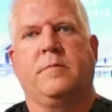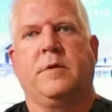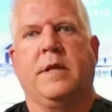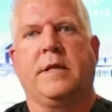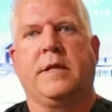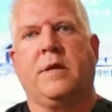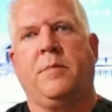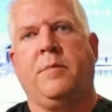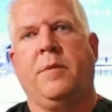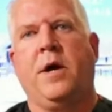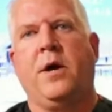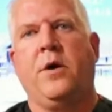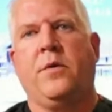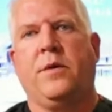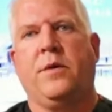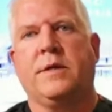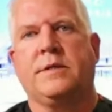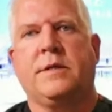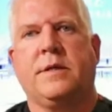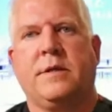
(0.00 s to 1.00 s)
let them know
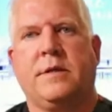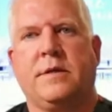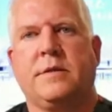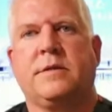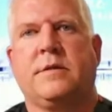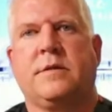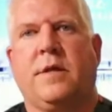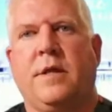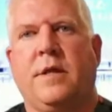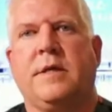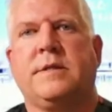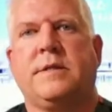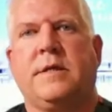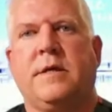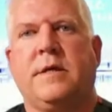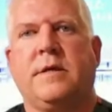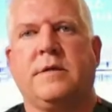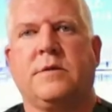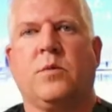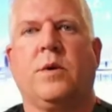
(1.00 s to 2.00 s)
this
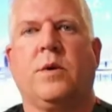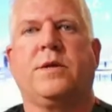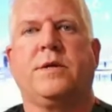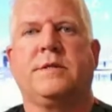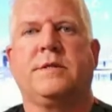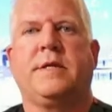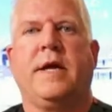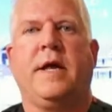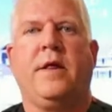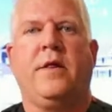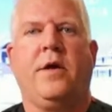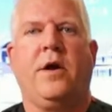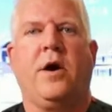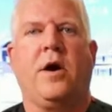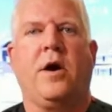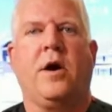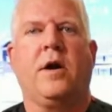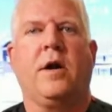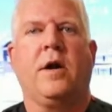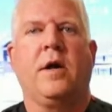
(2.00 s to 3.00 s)
is what the state of the
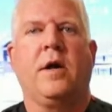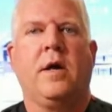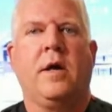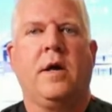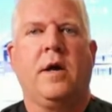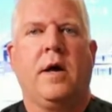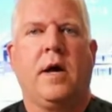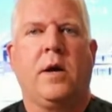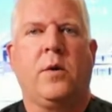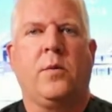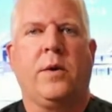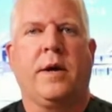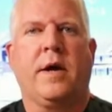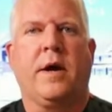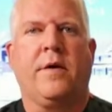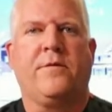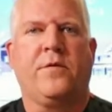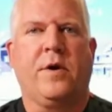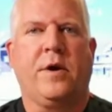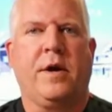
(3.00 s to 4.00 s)
art
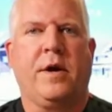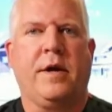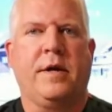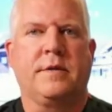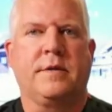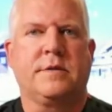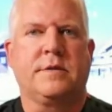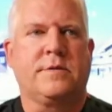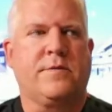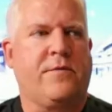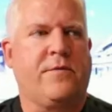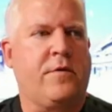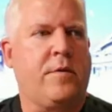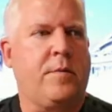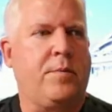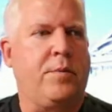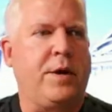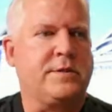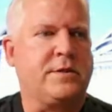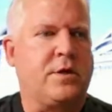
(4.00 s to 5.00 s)
recovery is for breast